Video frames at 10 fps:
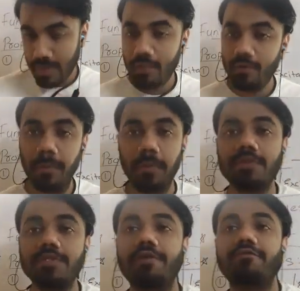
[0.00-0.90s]
Can we
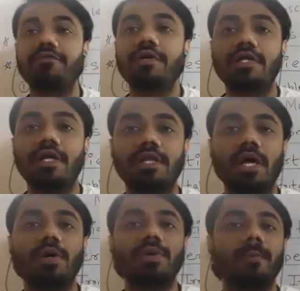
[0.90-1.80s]
proceed further
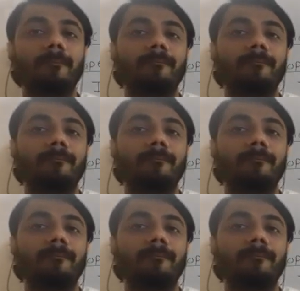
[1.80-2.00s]
now?